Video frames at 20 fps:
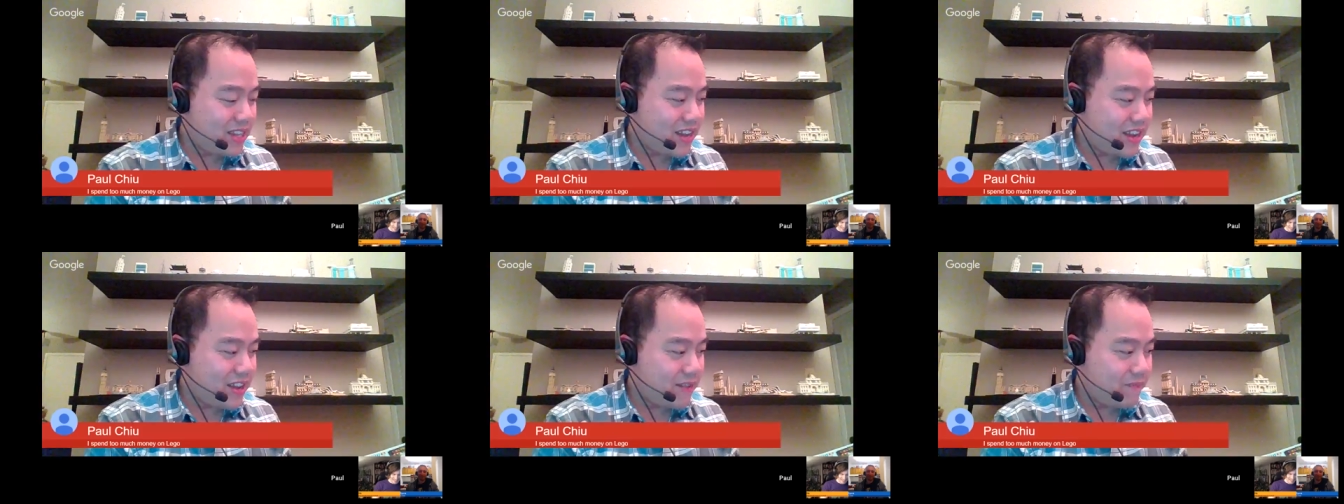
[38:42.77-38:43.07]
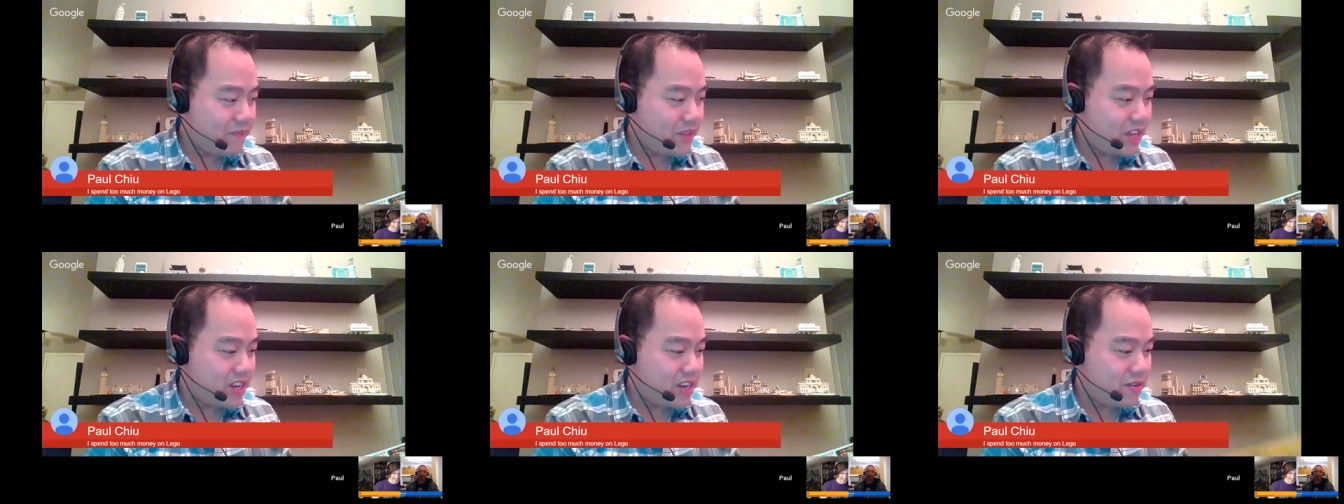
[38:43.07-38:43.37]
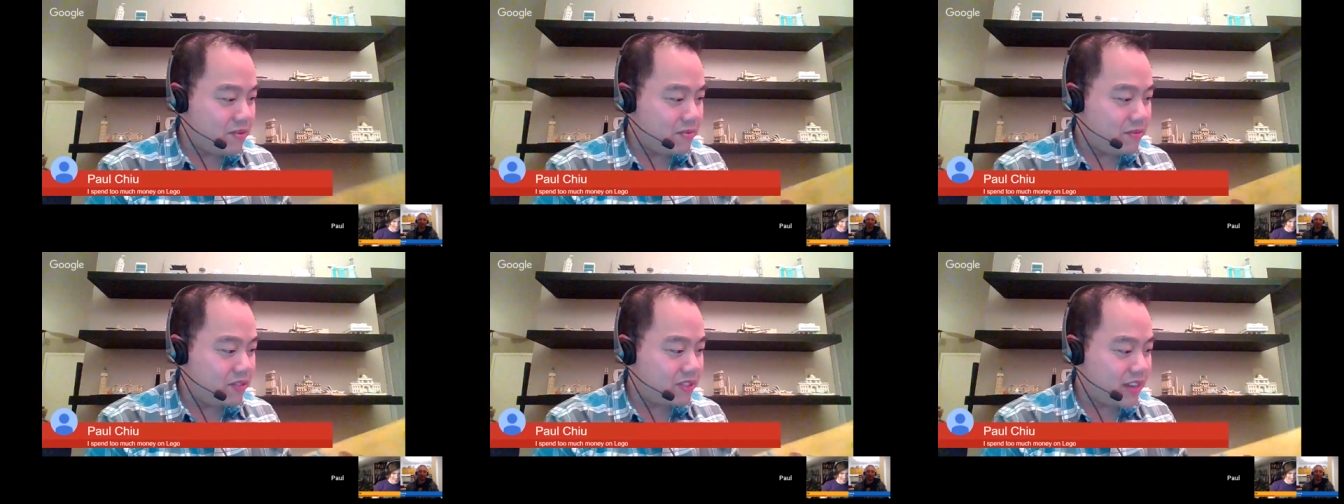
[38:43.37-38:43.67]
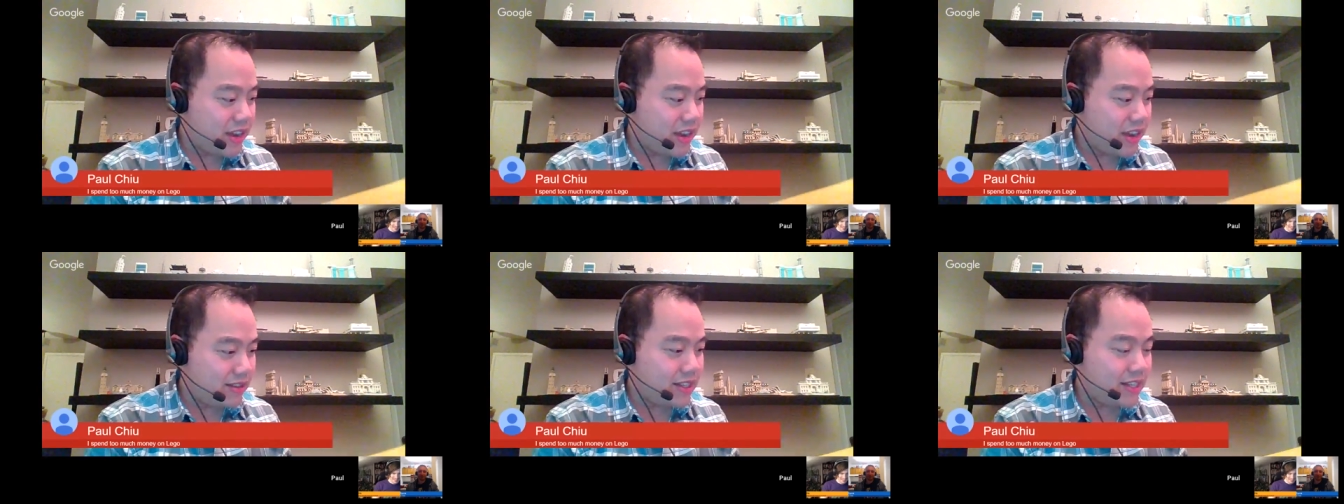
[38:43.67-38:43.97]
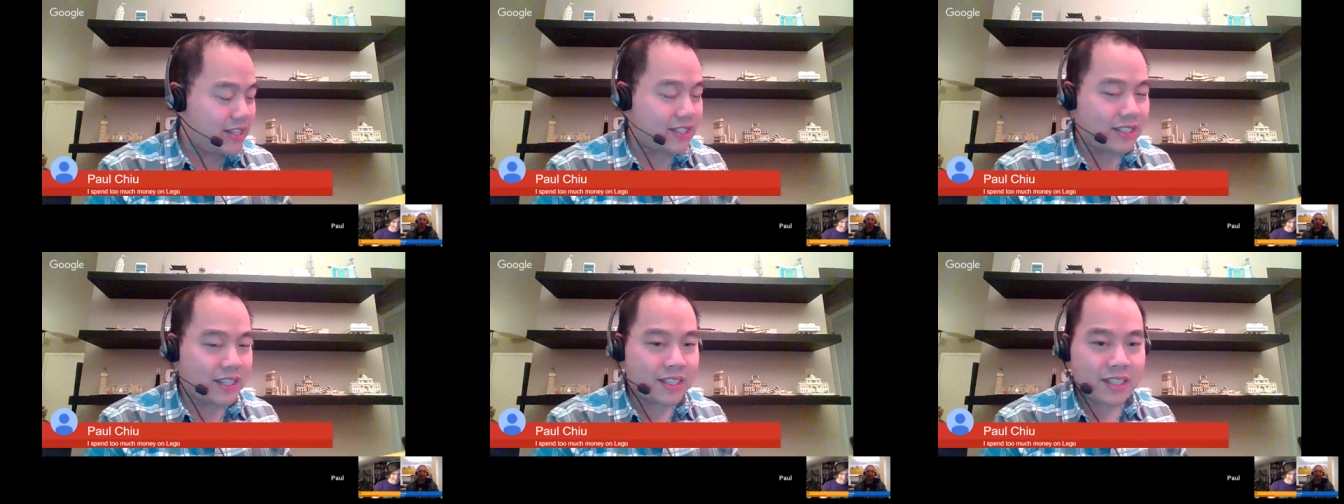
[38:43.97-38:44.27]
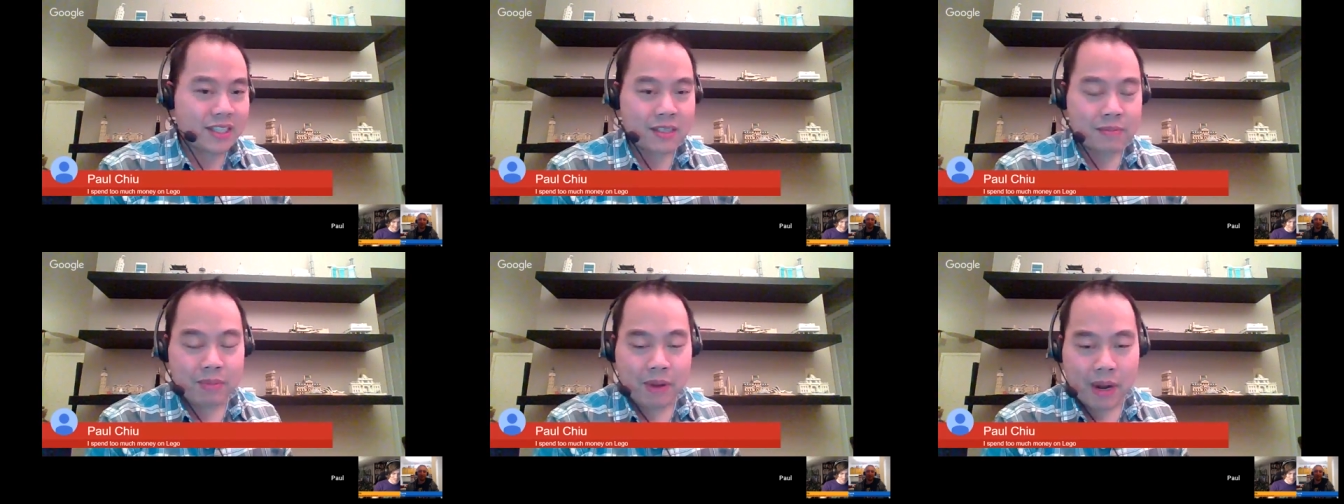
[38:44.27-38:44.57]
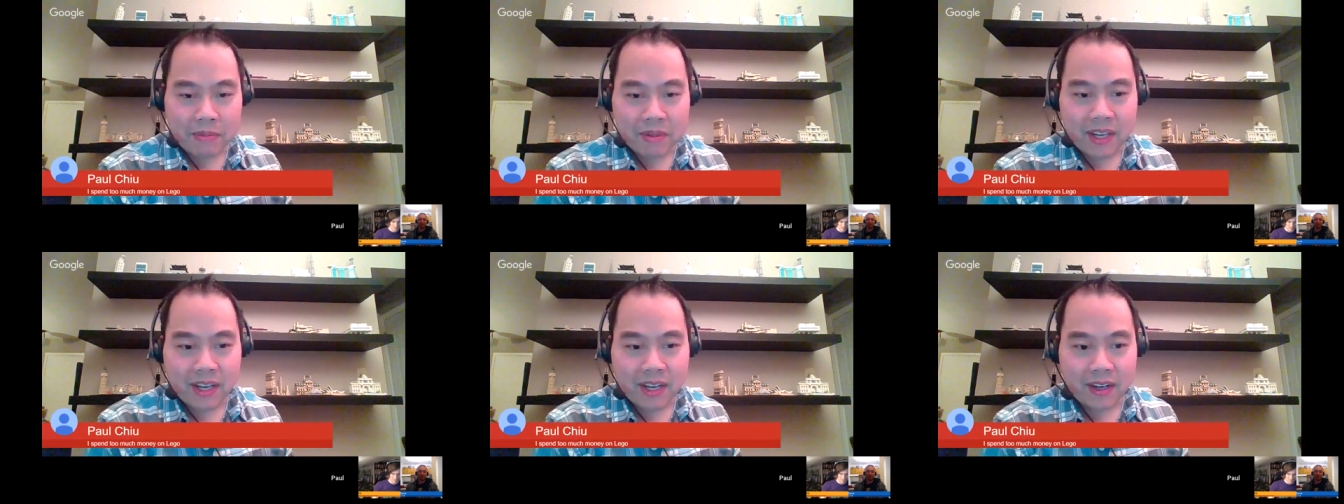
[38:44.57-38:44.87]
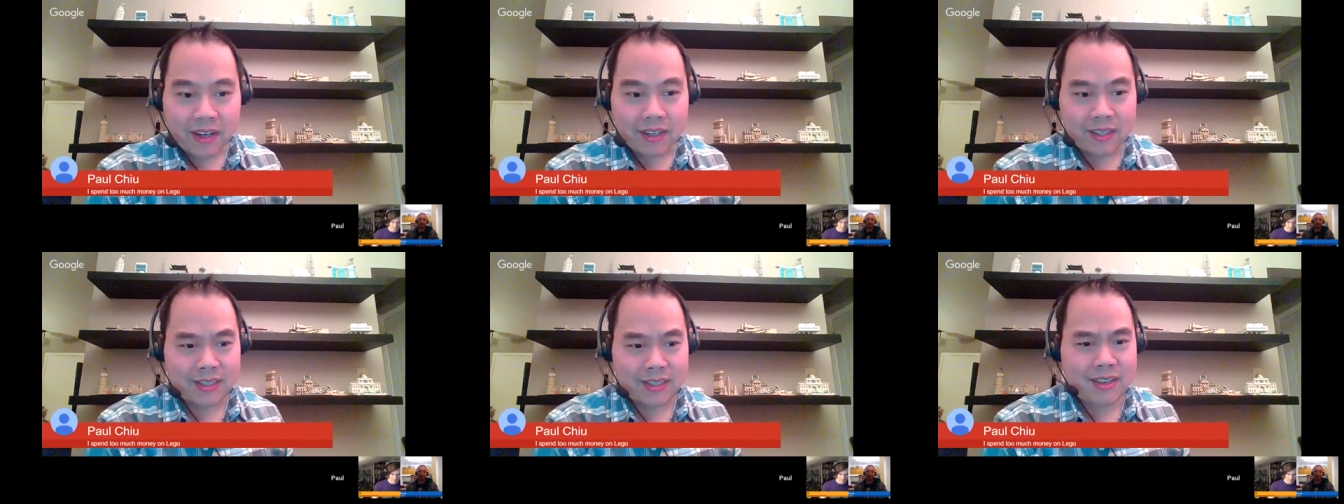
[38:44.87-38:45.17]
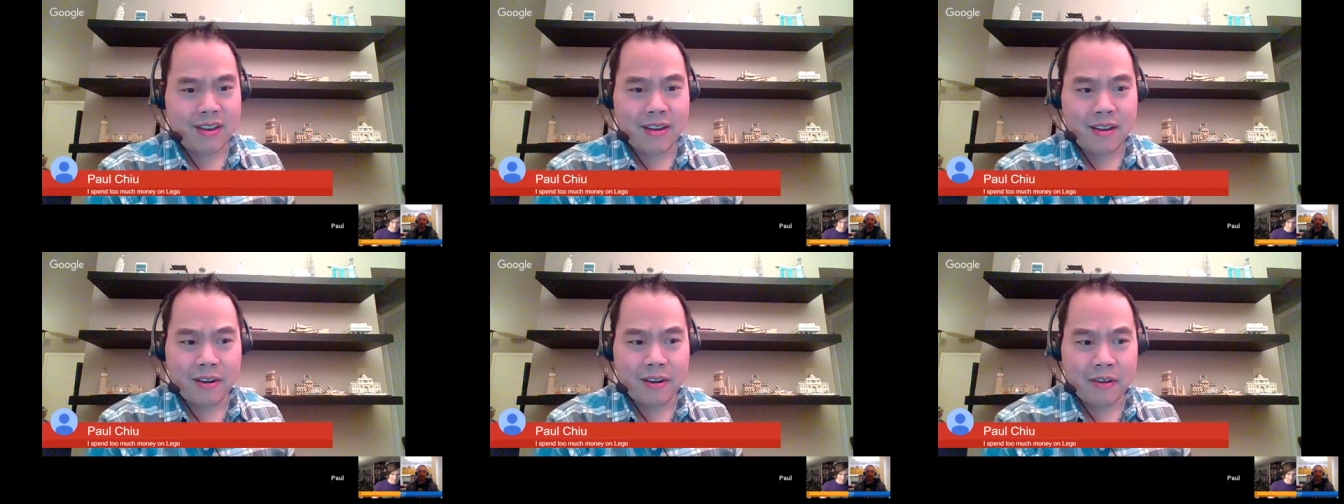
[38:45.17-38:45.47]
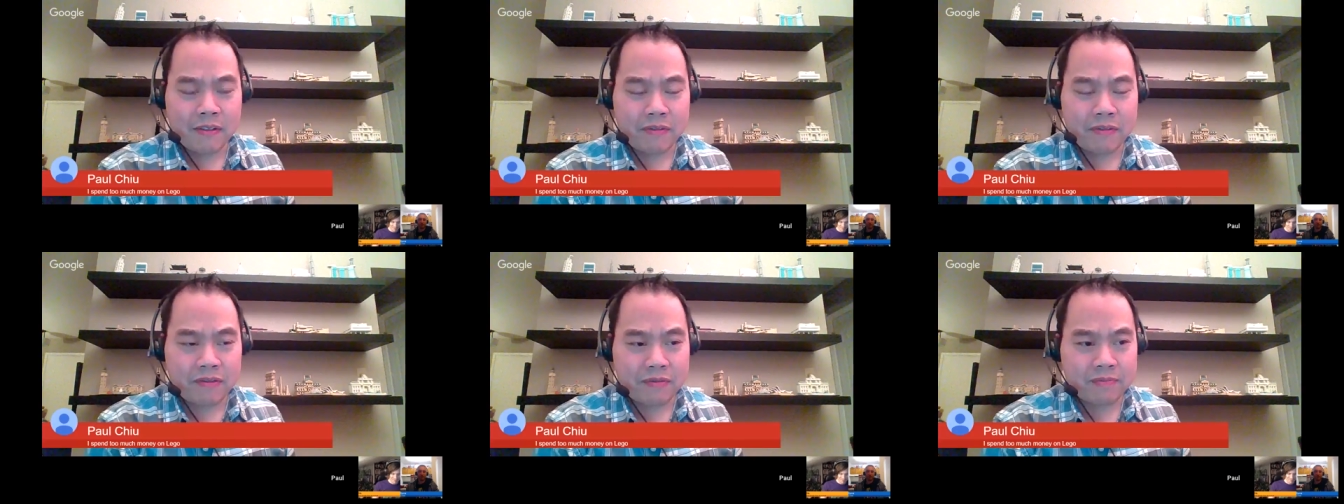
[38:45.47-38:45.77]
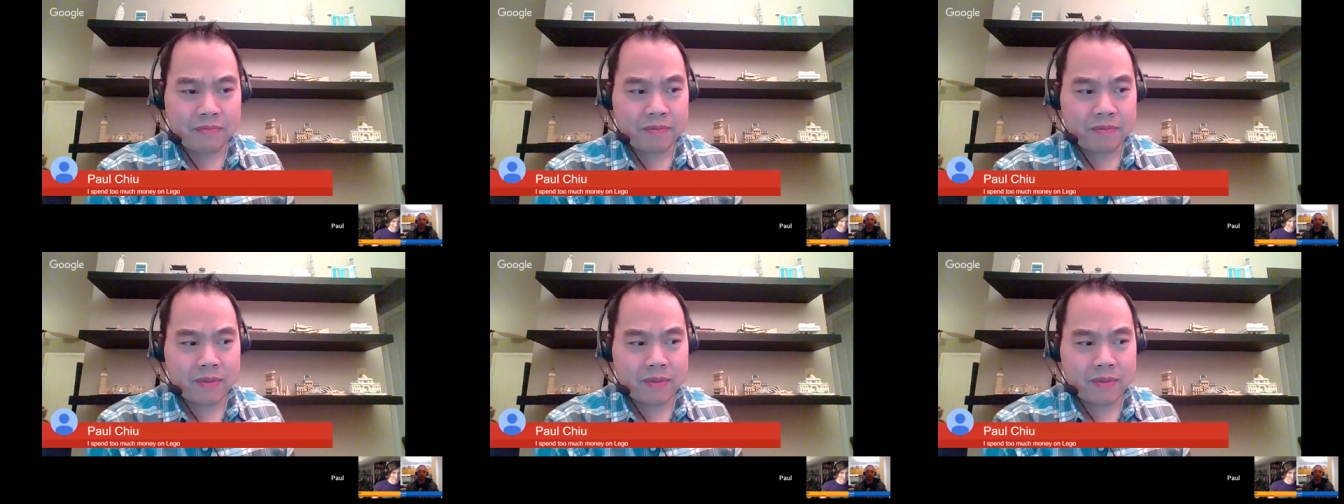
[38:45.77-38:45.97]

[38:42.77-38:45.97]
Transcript: that that you sell these and this has probably got a ton of